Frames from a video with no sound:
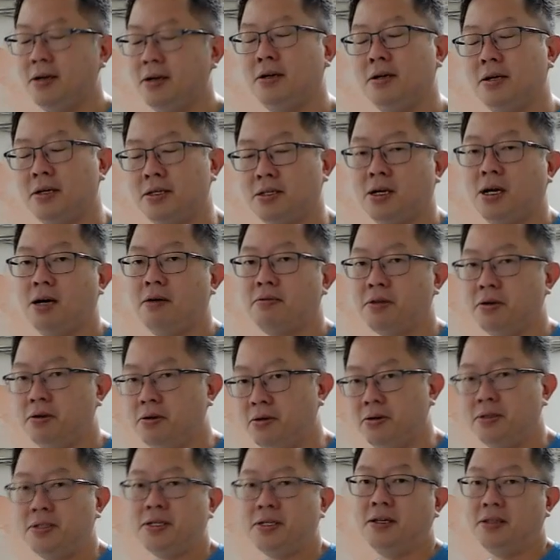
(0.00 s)
So, I have to
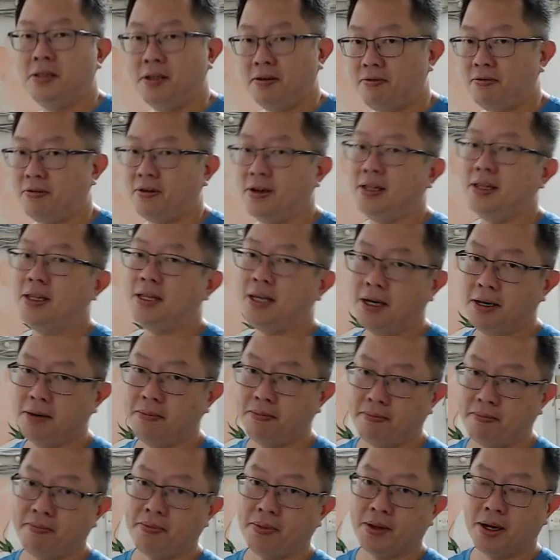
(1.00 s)
use a different term
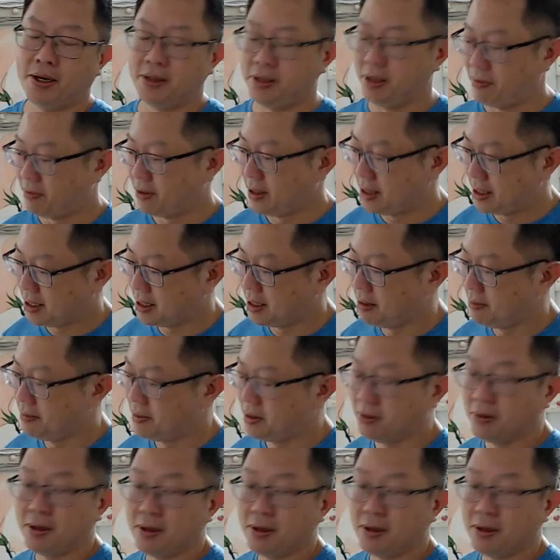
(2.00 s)
to